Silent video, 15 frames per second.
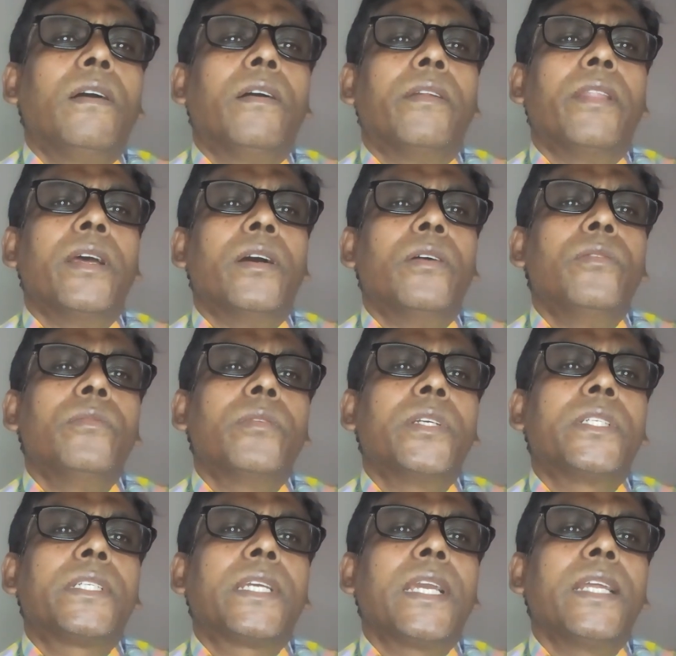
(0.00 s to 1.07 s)
Now
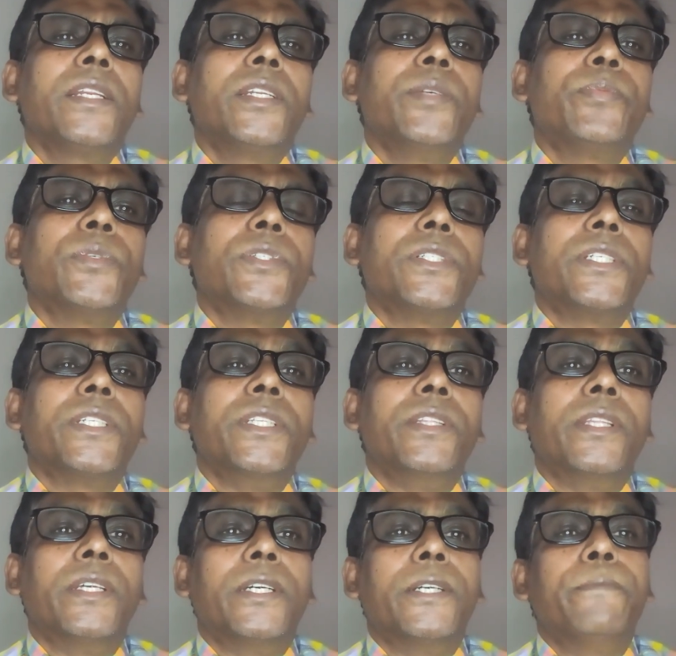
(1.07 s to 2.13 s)
it can deposit it
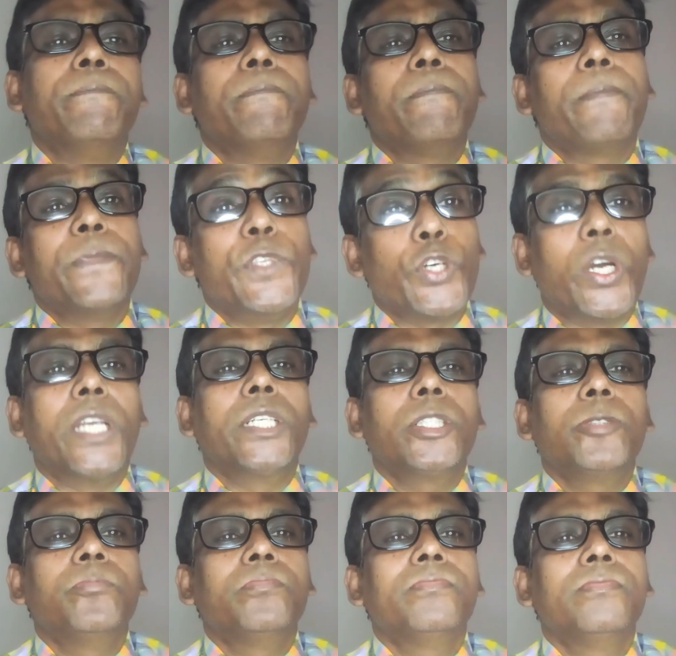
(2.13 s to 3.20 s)
in the joint.
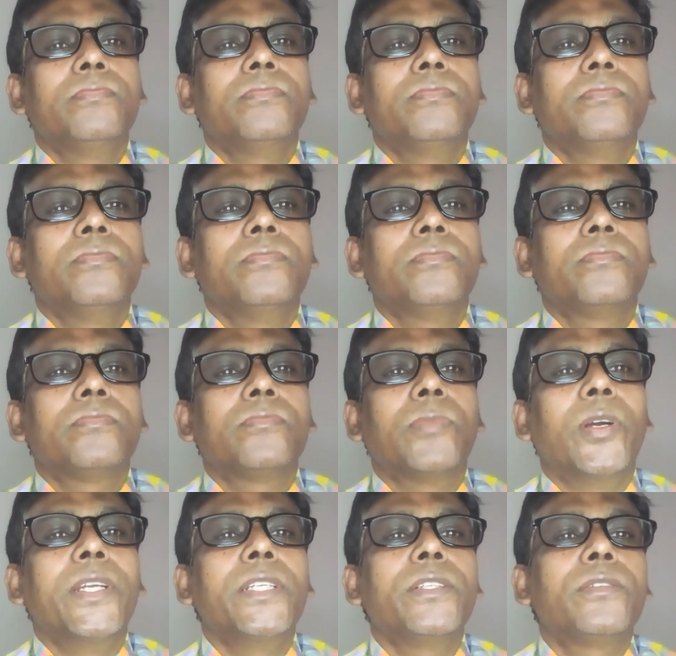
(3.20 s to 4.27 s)

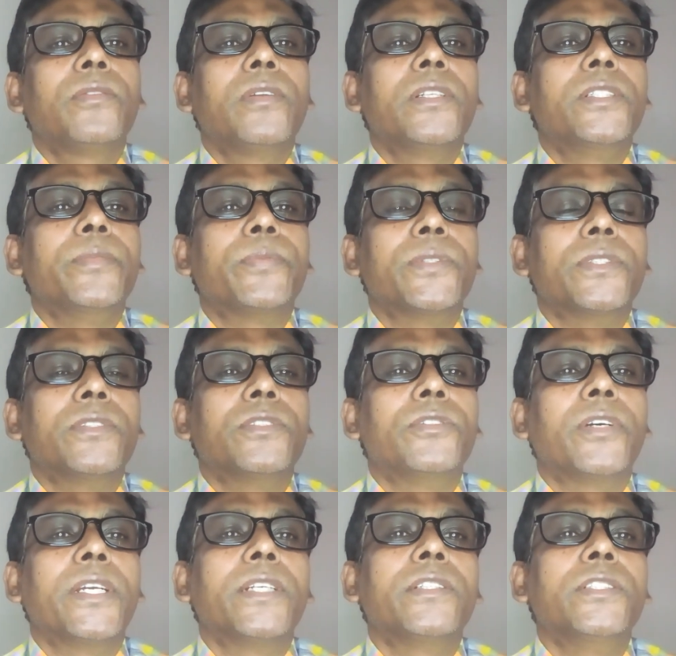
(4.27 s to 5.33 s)
When it will deposit
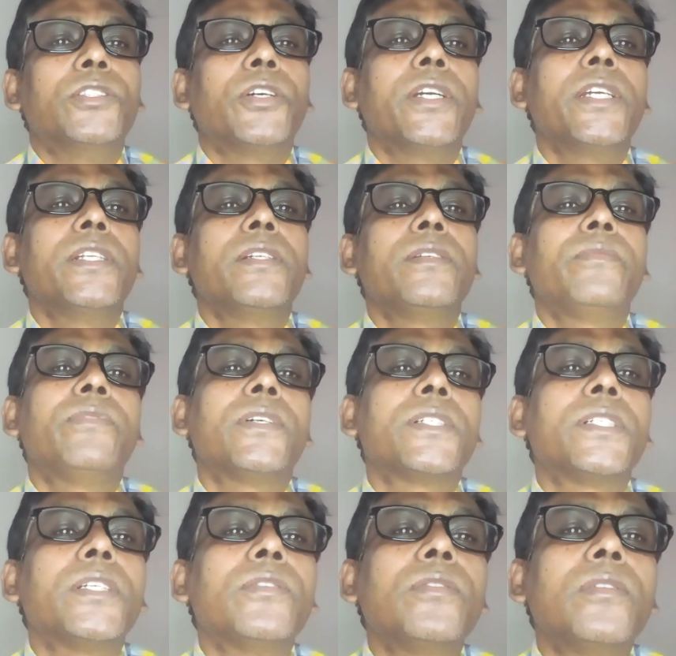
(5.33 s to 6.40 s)
in joint
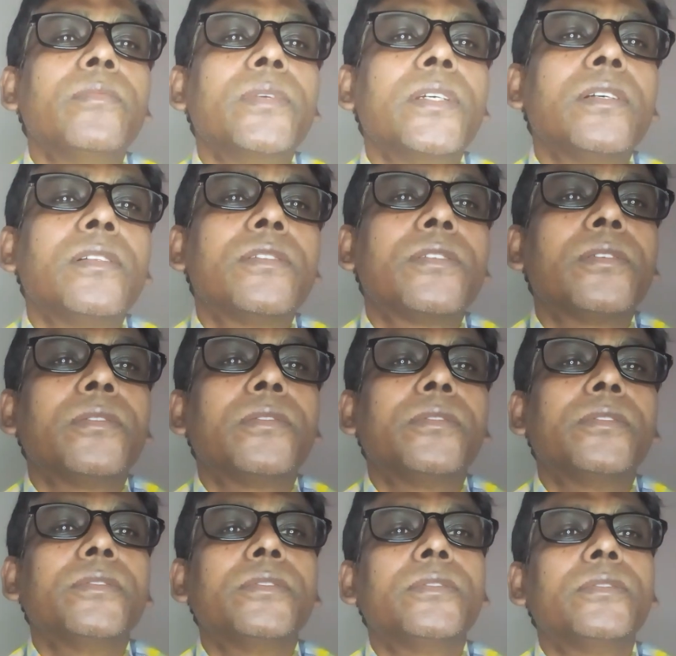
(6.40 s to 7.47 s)
function will be also
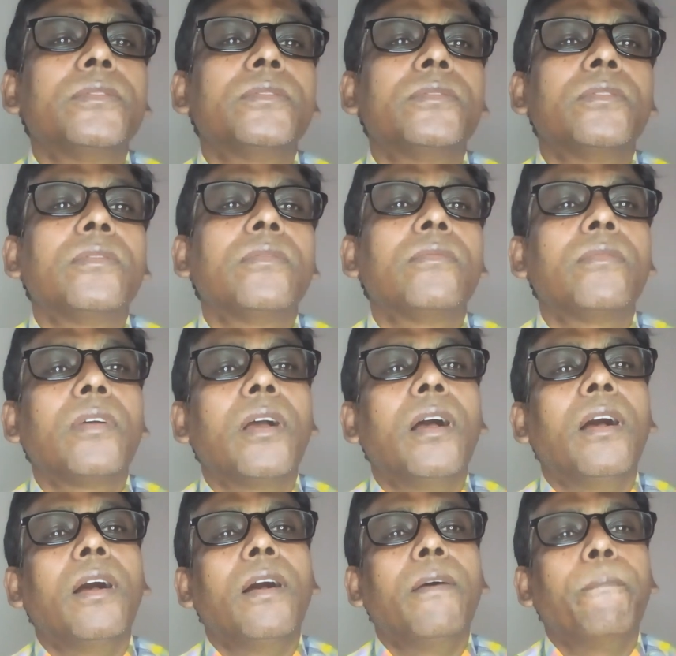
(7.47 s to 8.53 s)

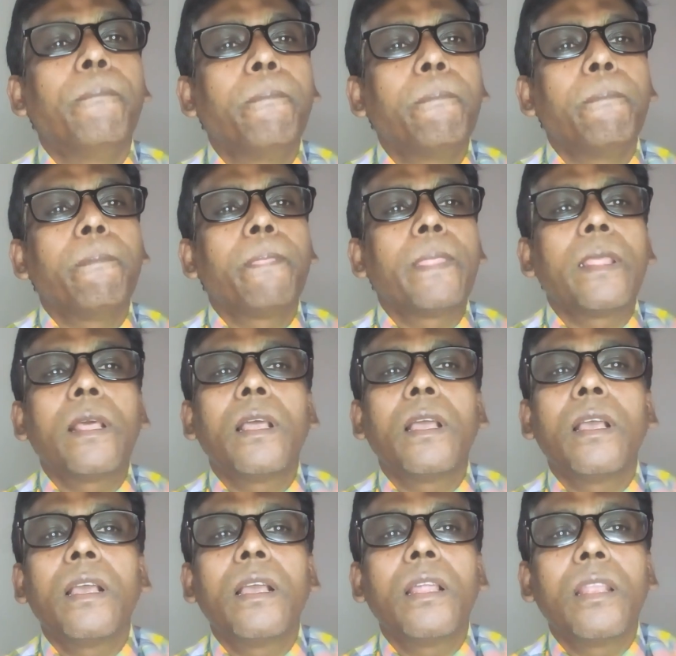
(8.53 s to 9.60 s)
uh,
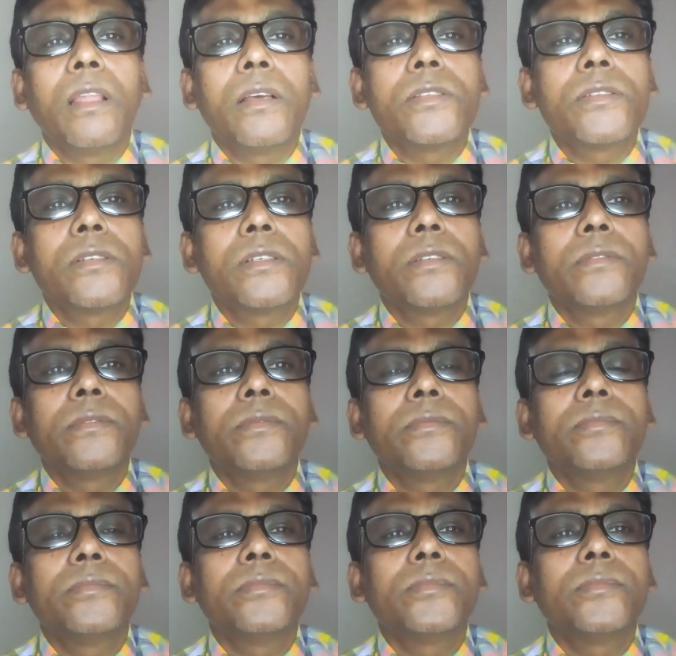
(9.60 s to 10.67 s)
lost.
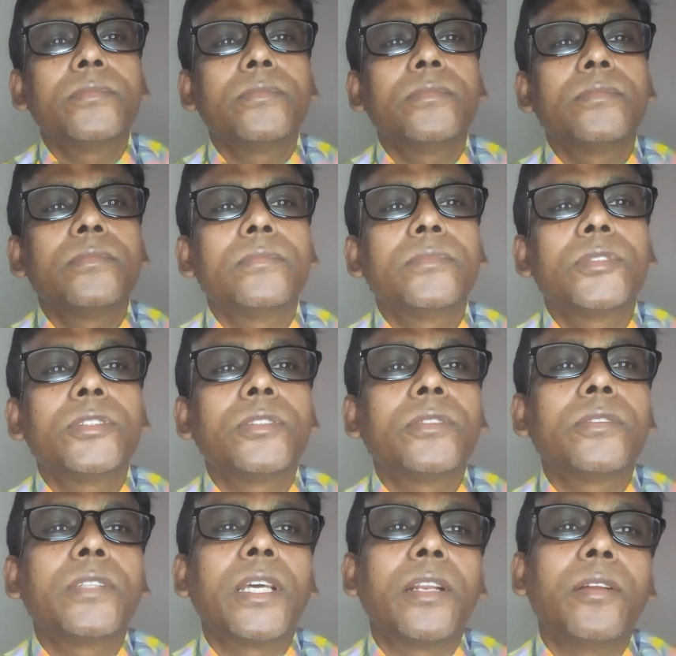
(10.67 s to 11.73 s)

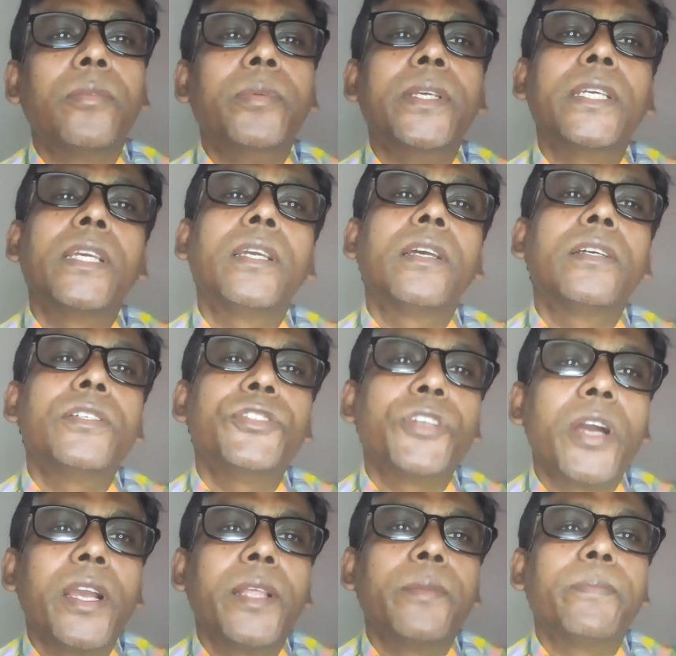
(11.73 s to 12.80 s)
So there will be
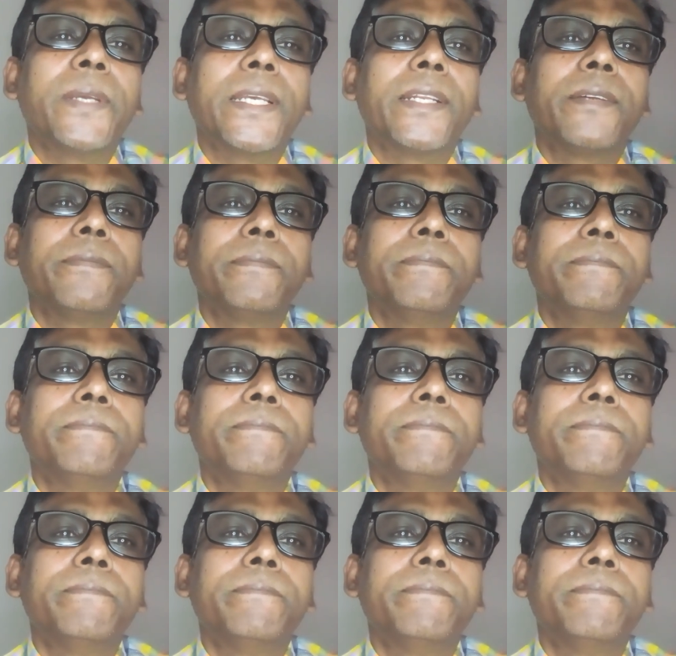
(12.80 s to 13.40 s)
joint pain.